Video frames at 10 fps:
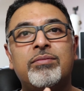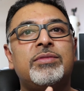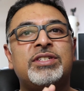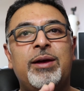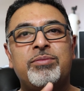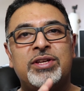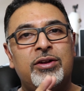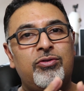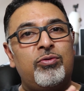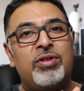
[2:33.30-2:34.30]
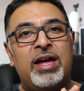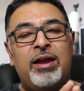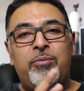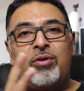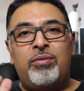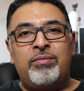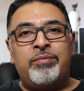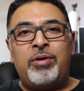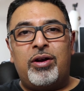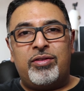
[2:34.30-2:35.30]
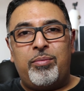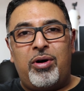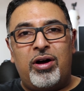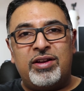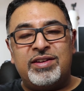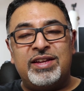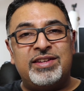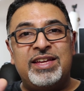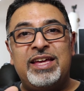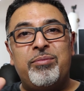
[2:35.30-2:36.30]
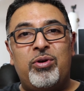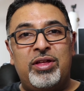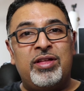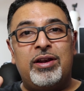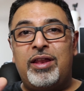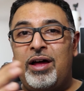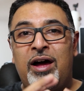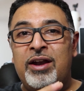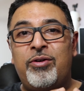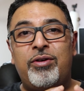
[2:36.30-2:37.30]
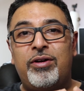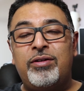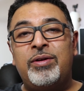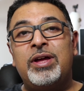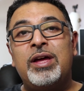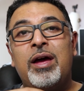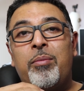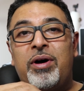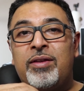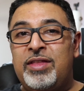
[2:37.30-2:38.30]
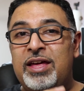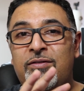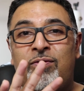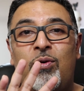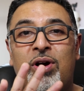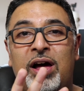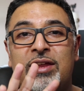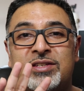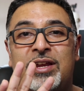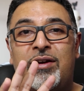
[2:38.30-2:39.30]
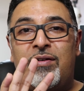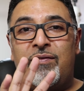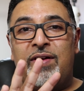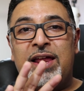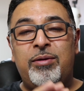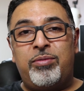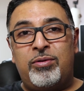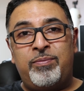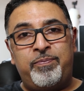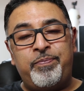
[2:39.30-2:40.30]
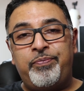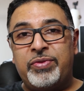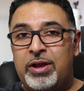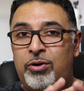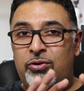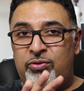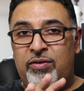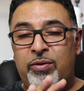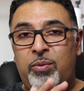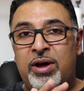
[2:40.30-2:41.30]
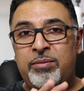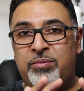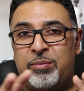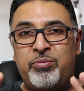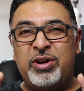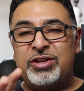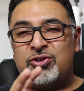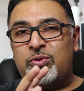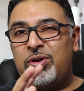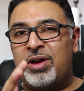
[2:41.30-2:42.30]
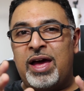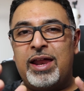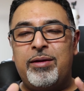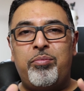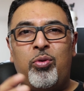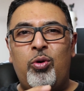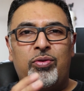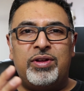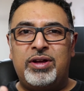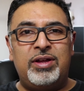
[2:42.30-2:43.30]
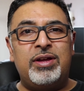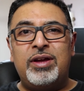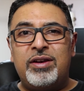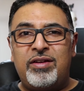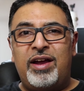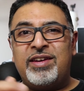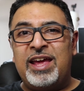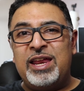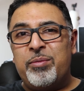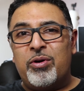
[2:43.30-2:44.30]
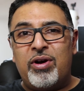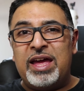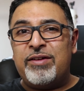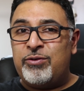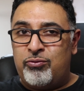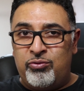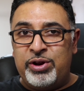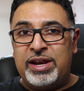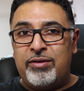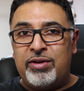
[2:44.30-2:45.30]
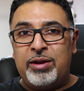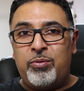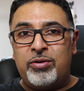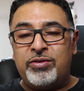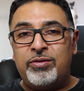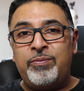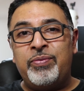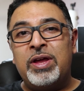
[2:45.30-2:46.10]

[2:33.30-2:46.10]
Samsung do that. I'm not part of the marketing team or anything like that. I don't know. But they're the four colors that are available. Not to everyone, but I'm pretty sure you can import the Titanium Grey if you really want to.